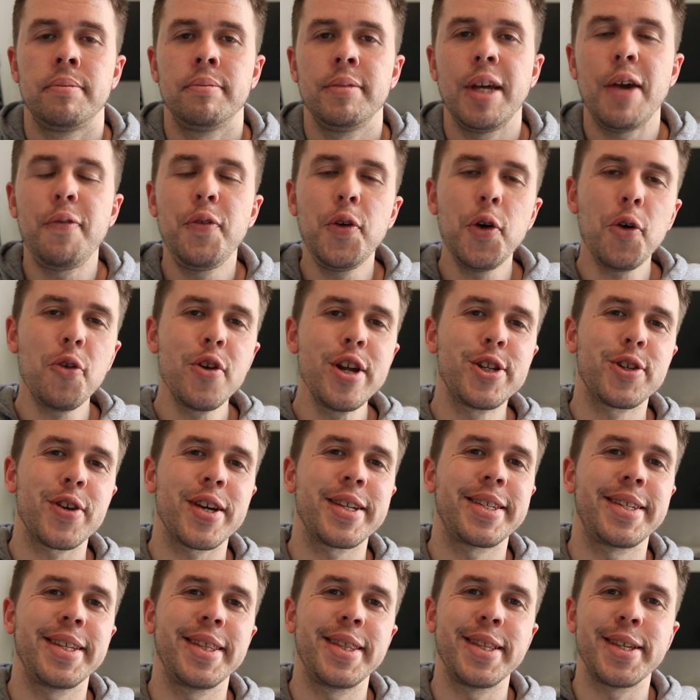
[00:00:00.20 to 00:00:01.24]
If you're
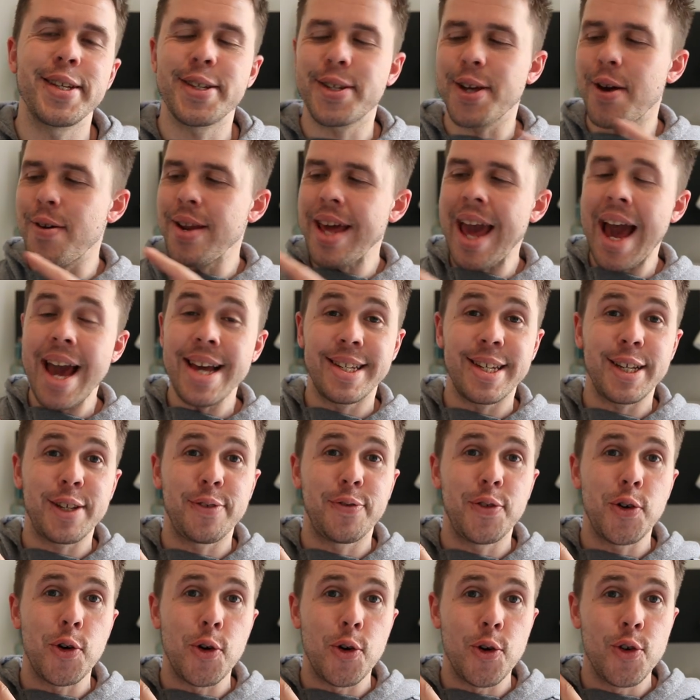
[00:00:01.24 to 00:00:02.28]
interested in the Sony
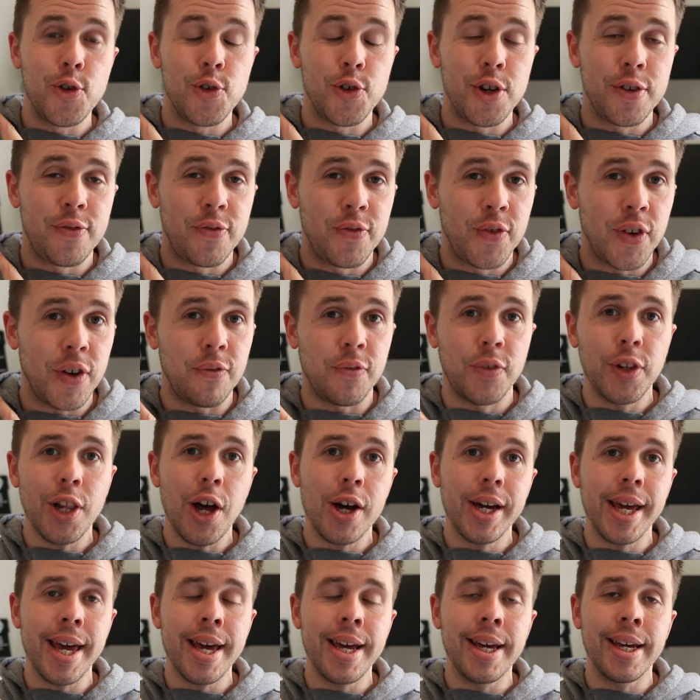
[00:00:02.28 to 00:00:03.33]
a6400 for
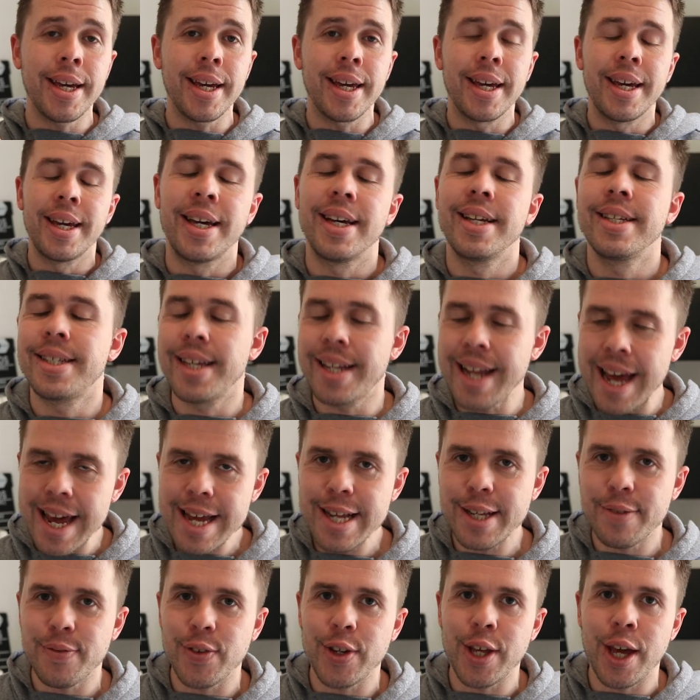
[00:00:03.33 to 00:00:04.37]
vlogging,
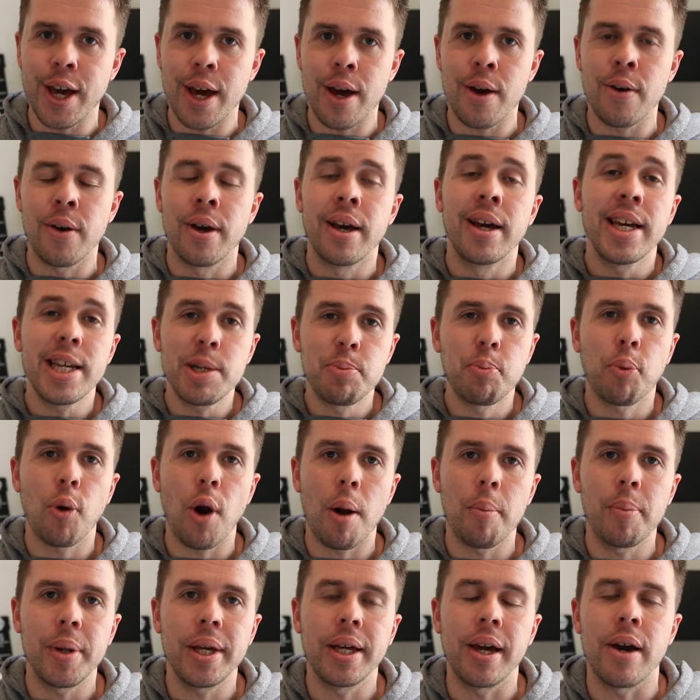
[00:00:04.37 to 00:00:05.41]
today's video is
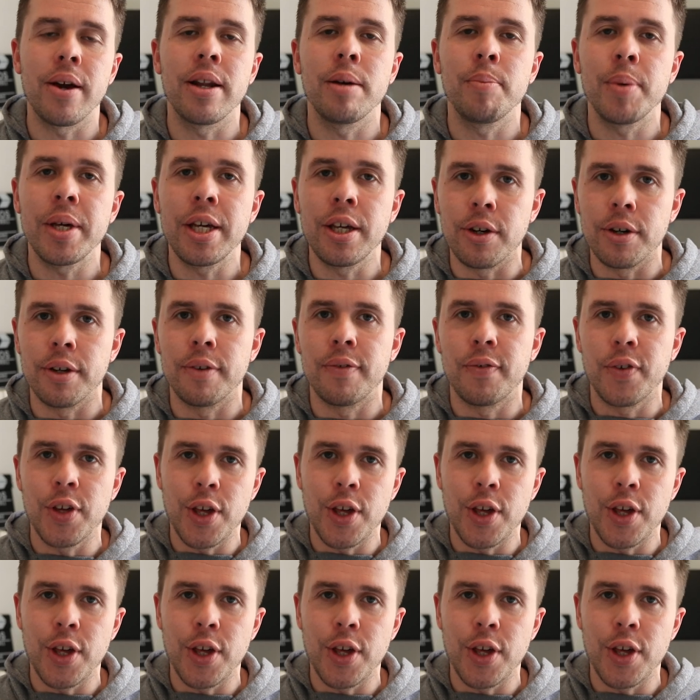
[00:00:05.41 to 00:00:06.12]
probably going to be good for